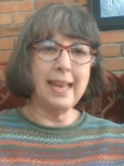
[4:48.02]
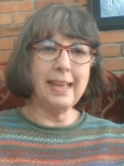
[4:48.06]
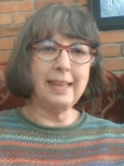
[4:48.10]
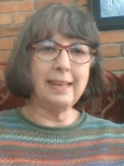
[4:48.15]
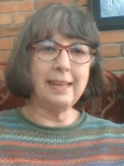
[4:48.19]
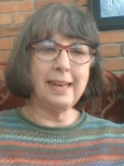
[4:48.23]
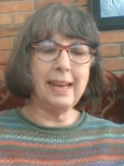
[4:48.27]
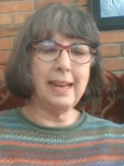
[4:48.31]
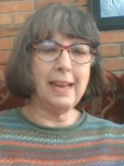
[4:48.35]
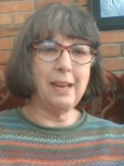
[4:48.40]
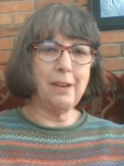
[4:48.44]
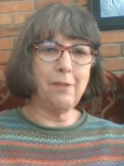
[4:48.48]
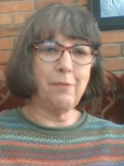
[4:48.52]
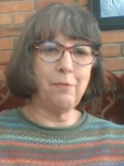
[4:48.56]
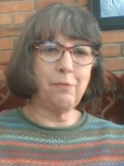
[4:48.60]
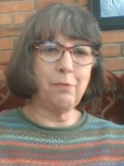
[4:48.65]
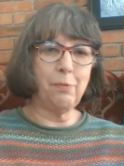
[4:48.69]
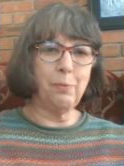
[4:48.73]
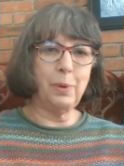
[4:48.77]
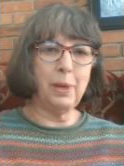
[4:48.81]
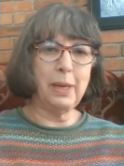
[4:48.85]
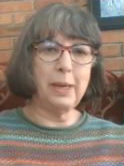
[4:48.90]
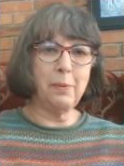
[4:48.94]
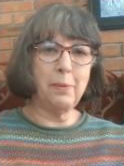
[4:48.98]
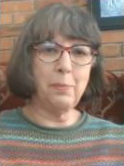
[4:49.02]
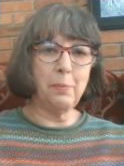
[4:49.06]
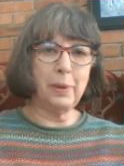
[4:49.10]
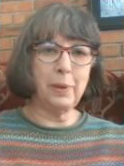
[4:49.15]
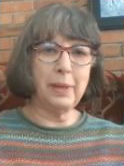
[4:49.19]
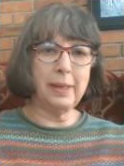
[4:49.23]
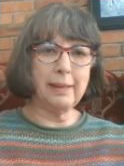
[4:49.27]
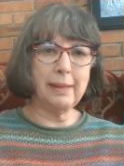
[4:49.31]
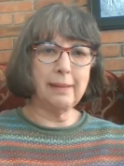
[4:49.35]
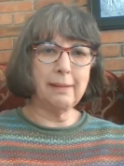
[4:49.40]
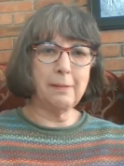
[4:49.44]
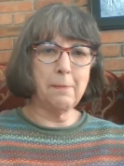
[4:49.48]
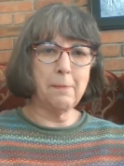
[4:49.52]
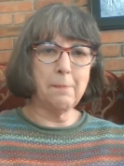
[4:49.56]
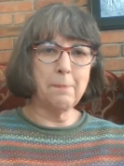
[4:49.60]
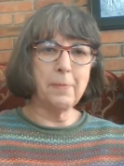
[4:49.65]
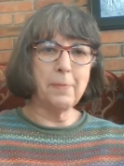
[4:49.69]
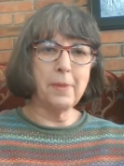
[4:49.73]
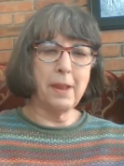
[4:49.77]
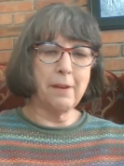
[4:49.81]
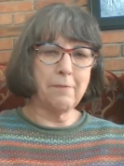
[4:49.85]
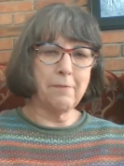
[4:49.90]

And if we will